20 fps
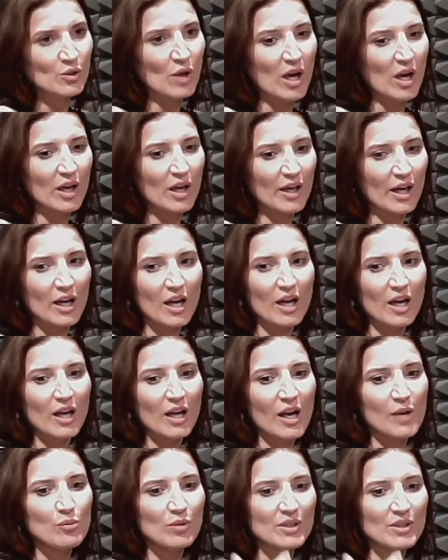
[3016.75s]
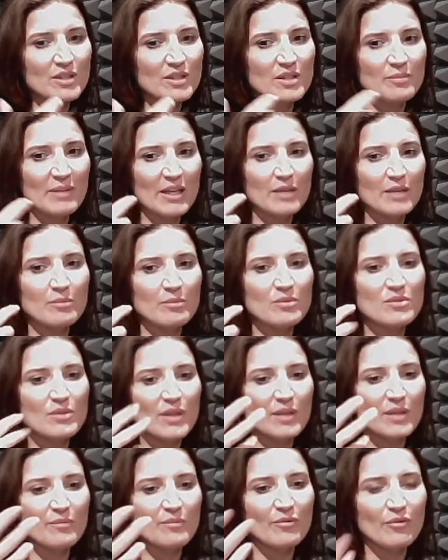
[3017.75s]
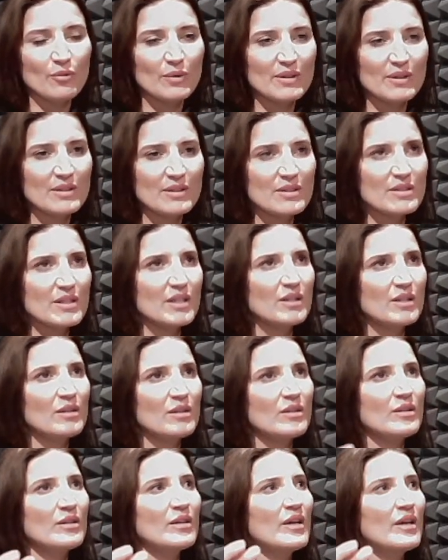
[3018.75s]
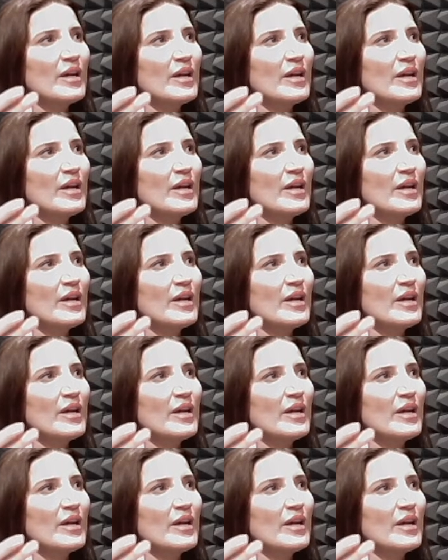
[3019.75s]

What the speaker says: I want to be able to influence in